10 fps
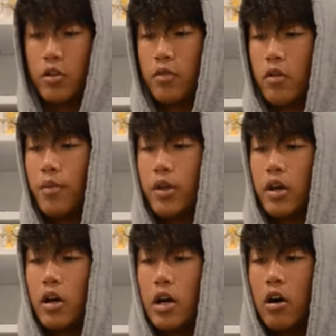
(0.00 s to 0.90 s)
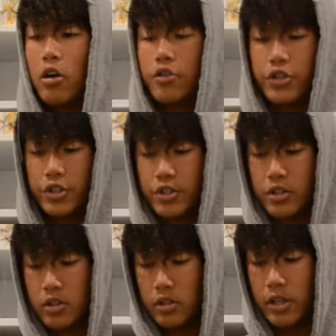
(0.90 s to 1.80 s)
normally I'll
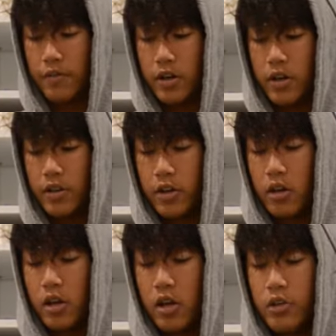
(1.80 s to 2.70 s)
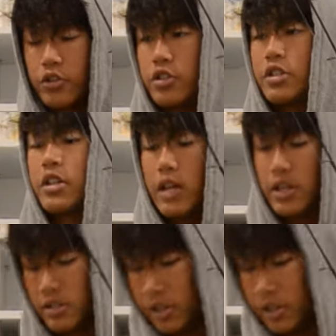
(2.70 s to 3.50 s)
just leave it on there just in case I